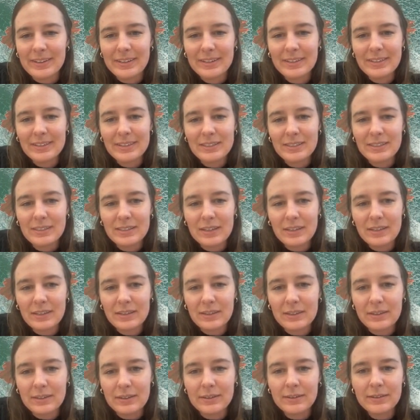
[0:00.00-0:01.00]

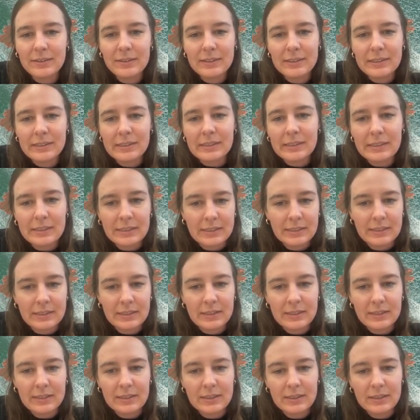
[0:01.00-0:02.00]
So
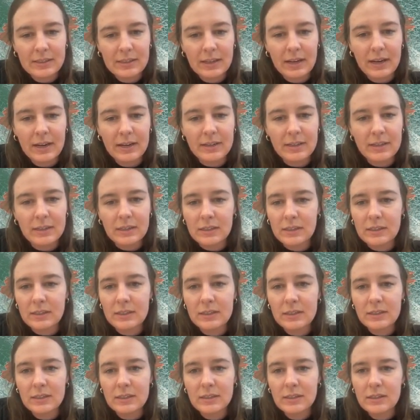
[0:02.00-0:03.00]
that
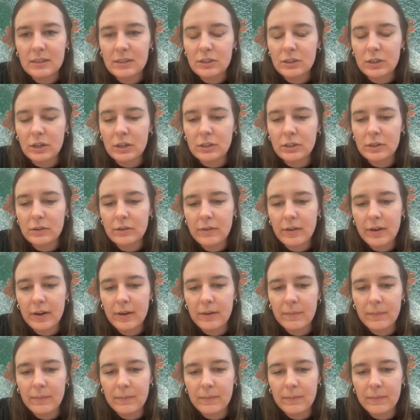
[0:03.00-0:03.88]
is the structure of that.